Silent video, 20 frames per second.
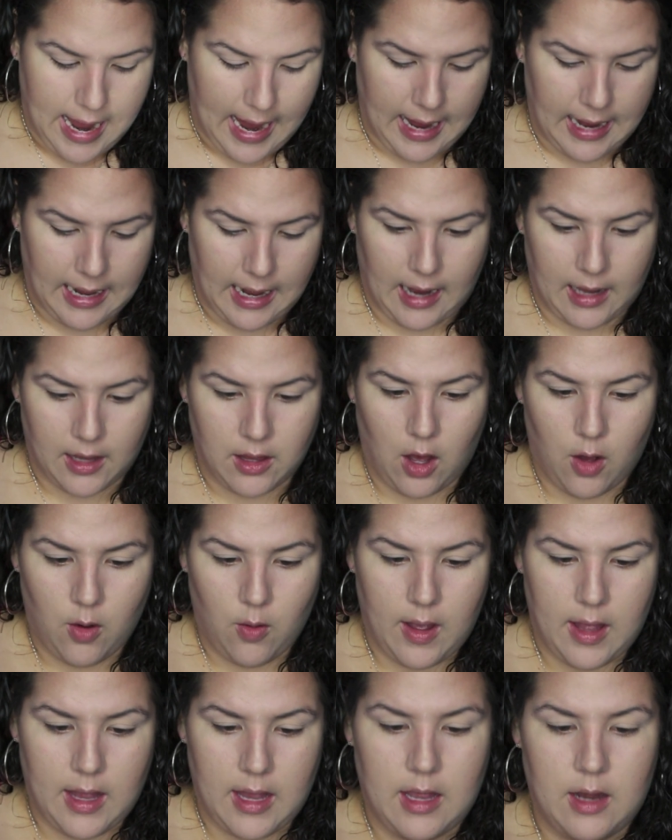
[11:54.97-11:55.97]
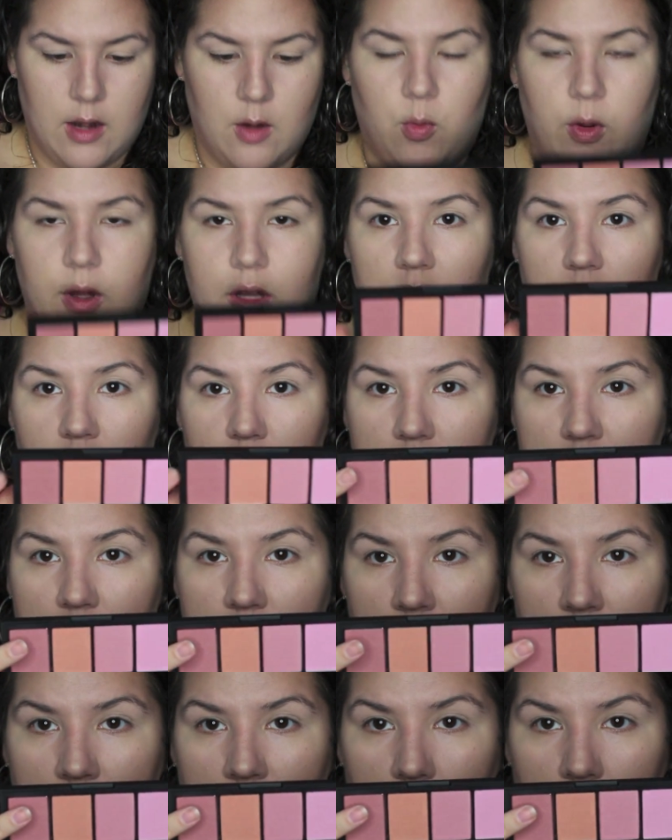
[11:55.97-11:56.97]
And I go in with Dolce
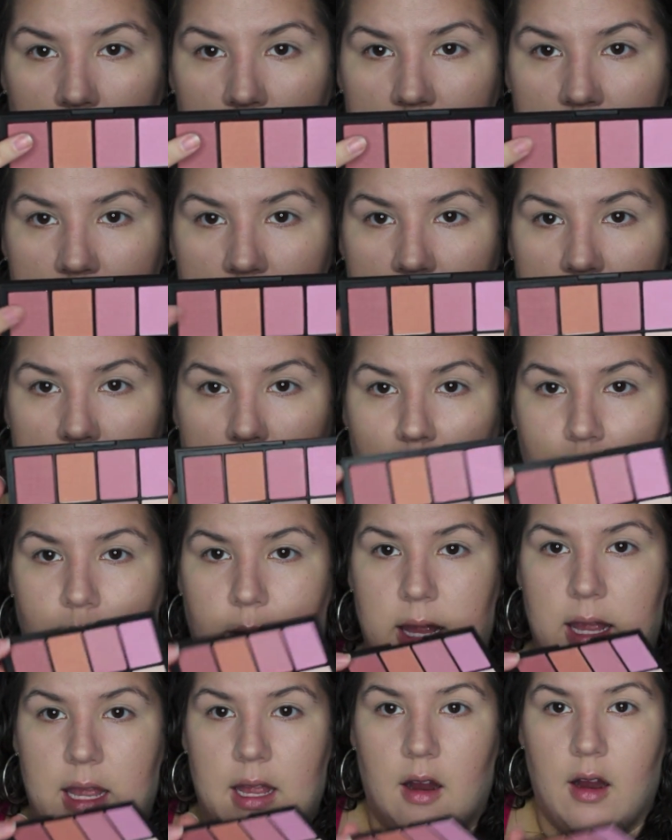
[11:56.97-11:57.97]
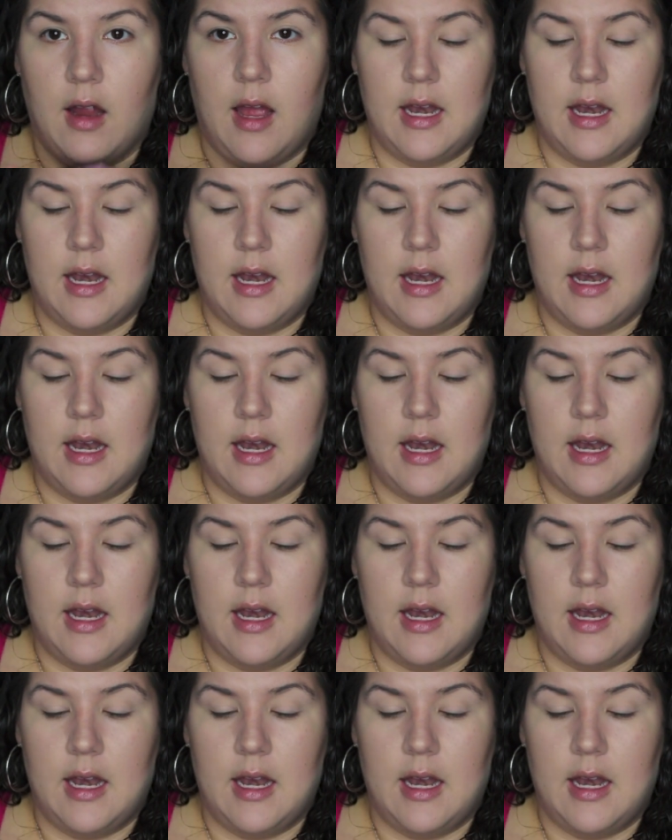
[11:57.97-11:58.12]
Vita, which is this one right here.